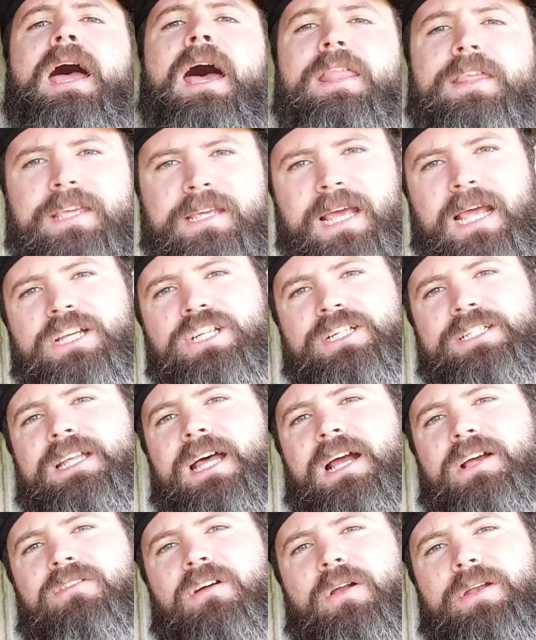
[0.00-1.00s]
And then you actually
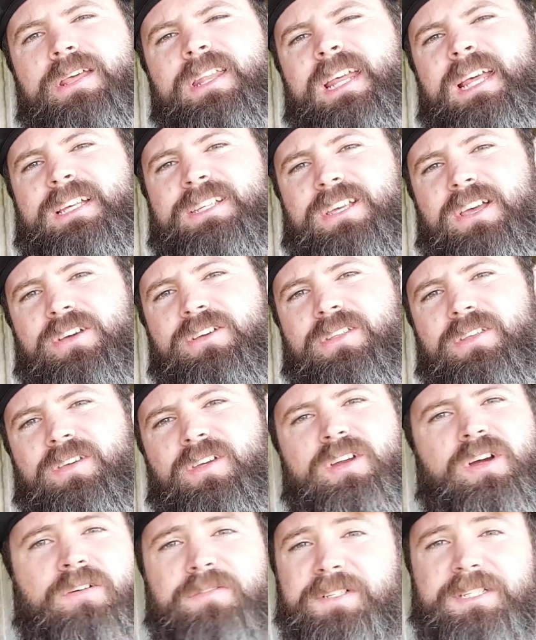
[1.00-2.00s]
start growing in there. So
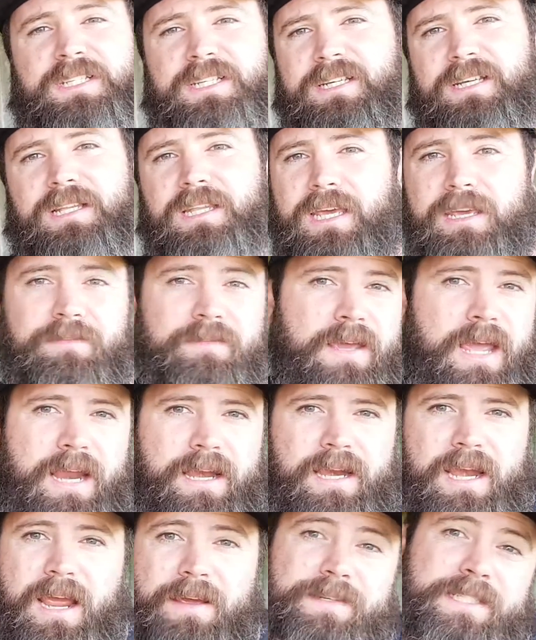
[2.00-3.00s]
you're obviously
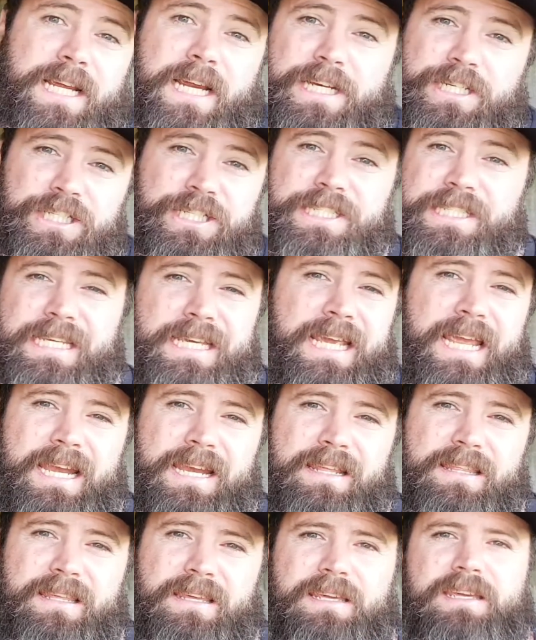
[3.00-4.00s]
alleviating having to actually dig
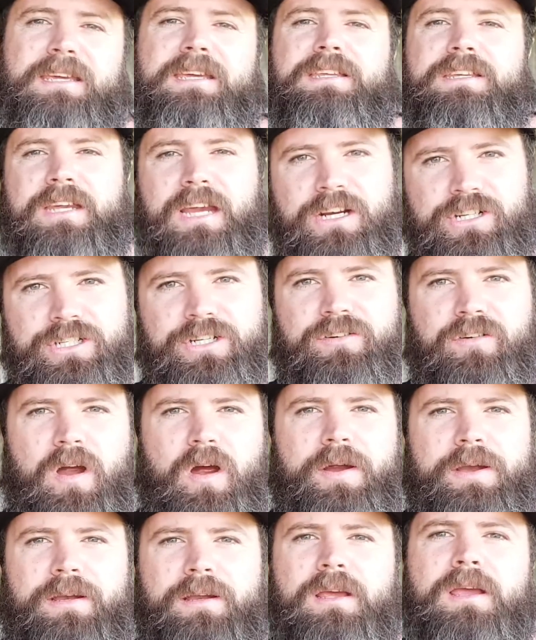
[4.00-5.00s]
anything in. You're actually
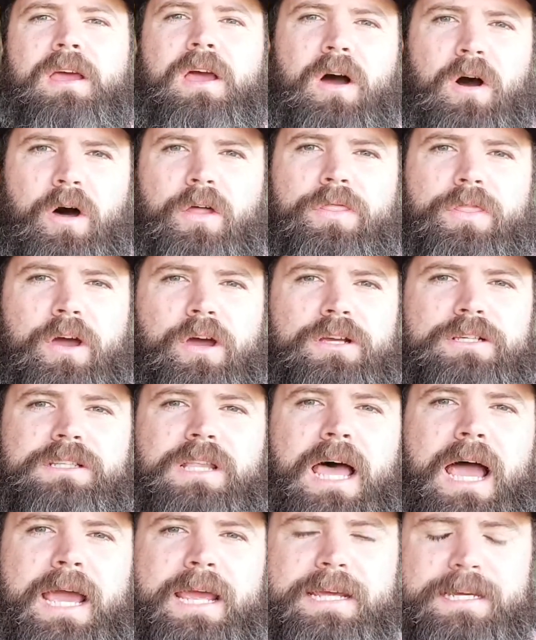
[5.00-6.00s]
growing on those
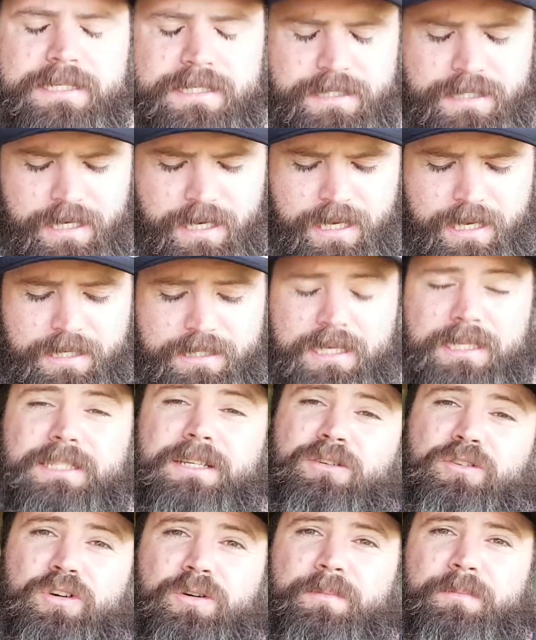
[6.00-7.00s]
layers. So
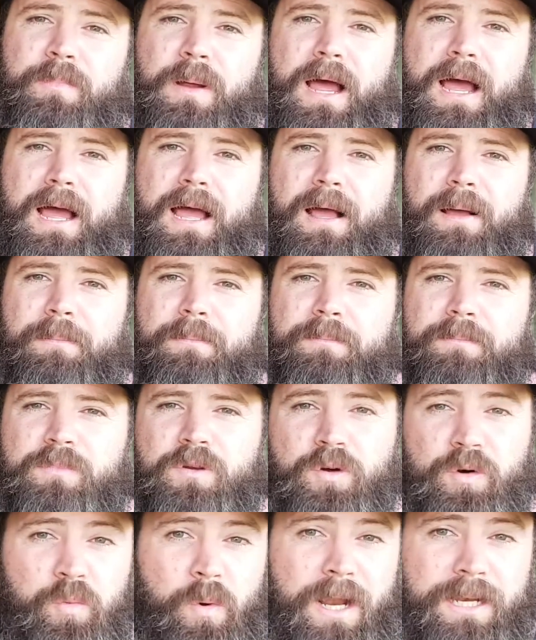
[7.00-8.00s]
that's a good
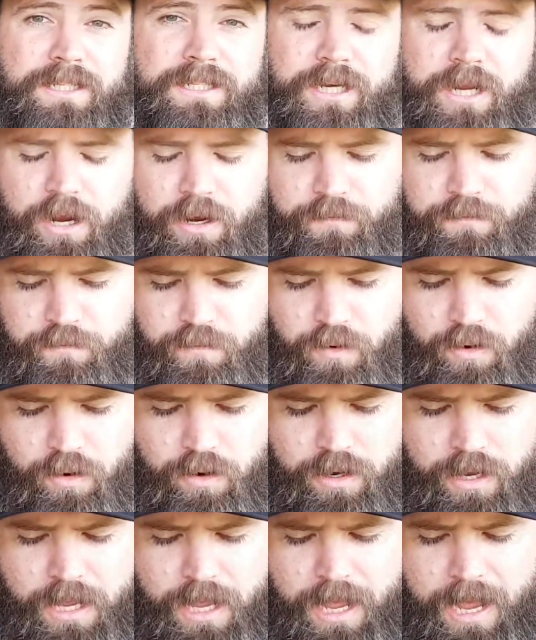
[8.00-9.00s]
one to go
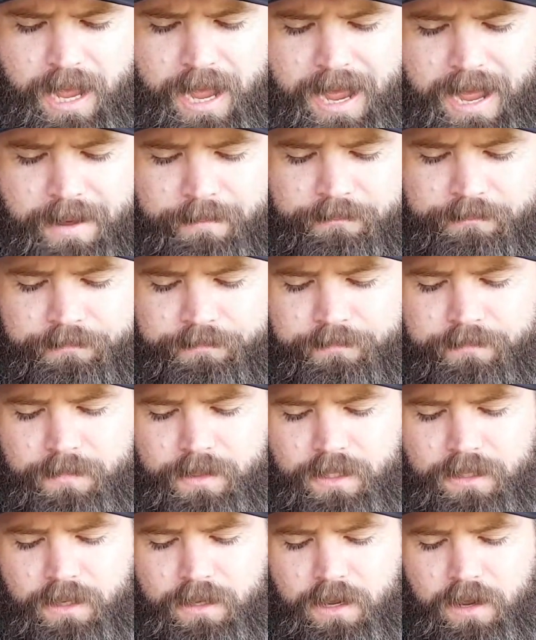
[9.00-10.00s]
for.
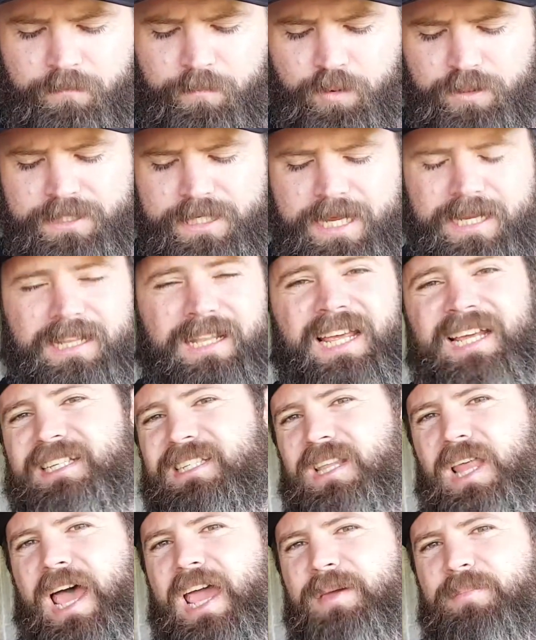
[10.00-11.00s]
I've put down
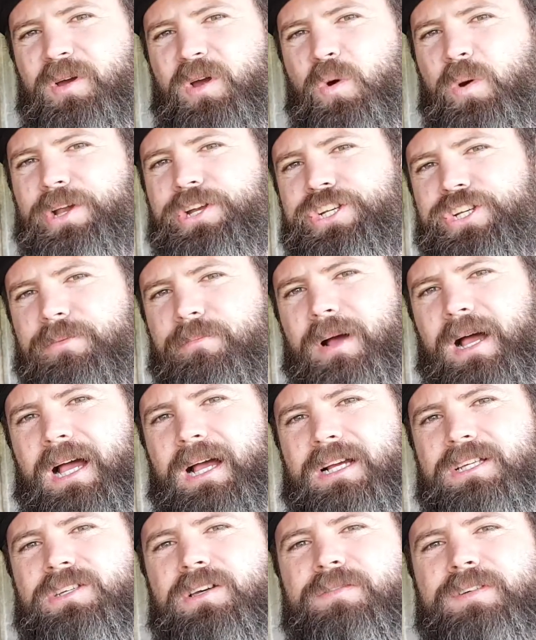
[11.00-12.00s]
less labour, question
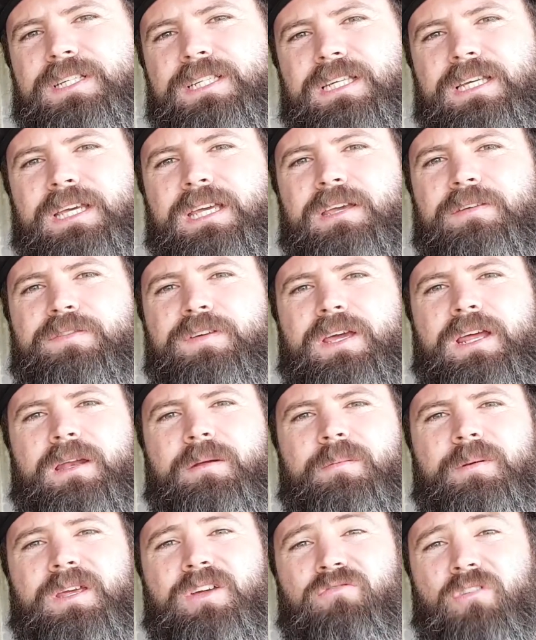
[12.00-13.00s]
marks. Obviously, if you're going
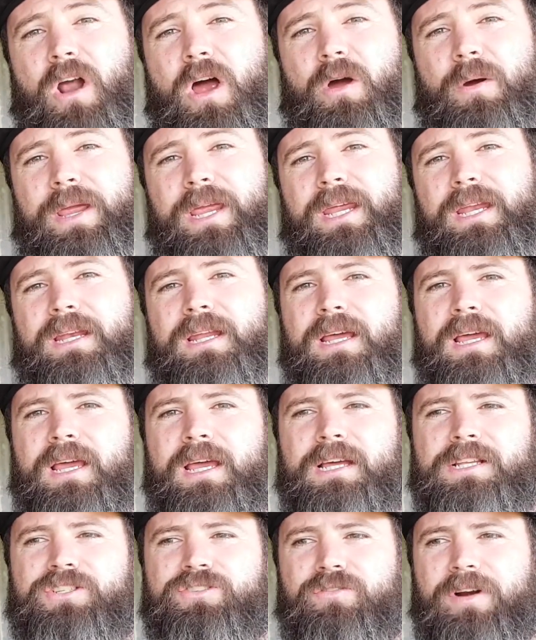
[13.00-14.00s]
to be growing
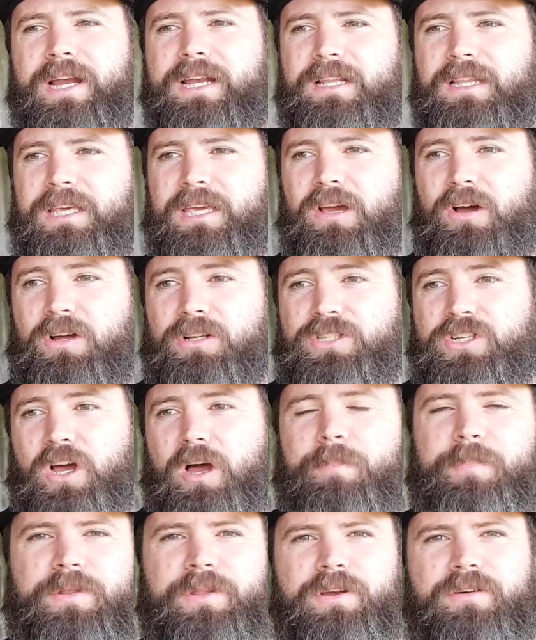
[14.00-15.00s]
directly on
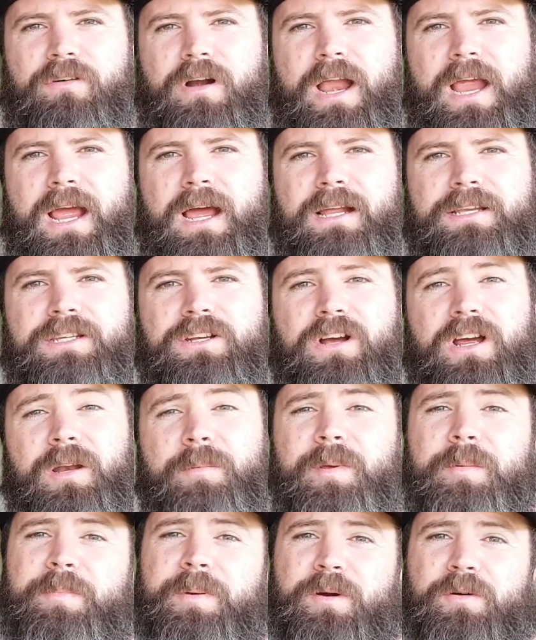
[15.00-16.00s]
top of the ground, you're not
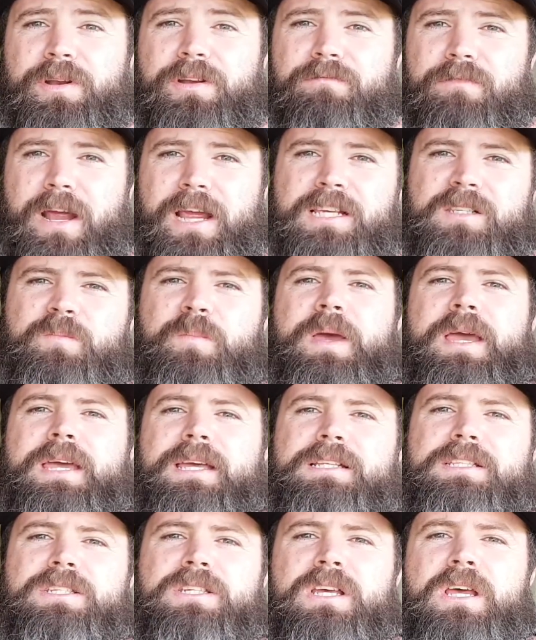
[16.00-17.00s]
going to be building raised
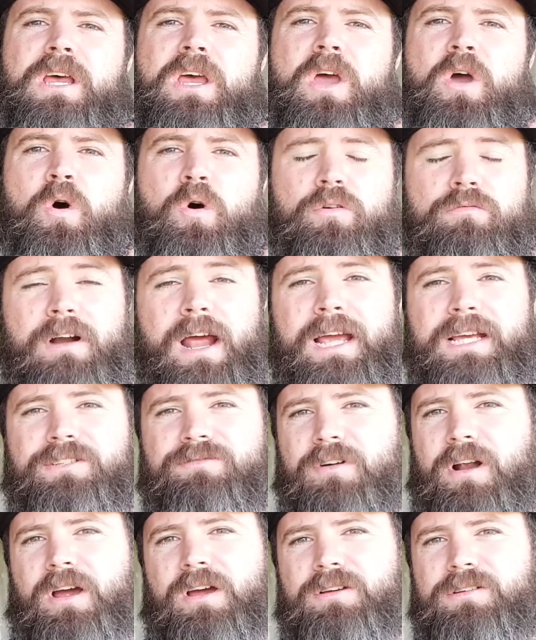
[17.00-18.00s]
beds or
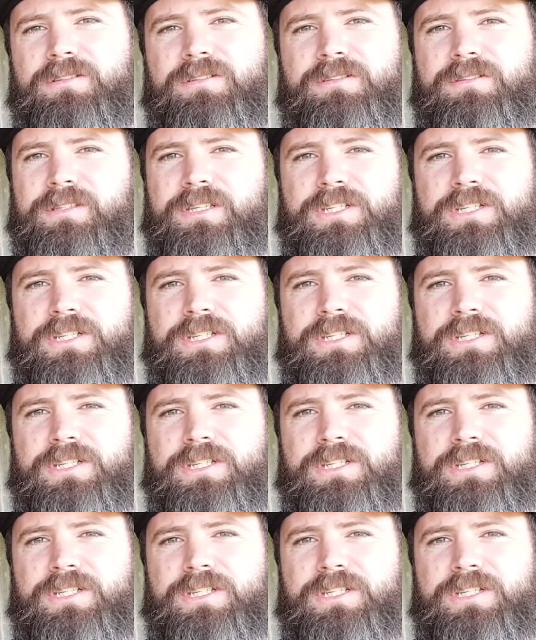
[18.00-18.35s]
raised rows.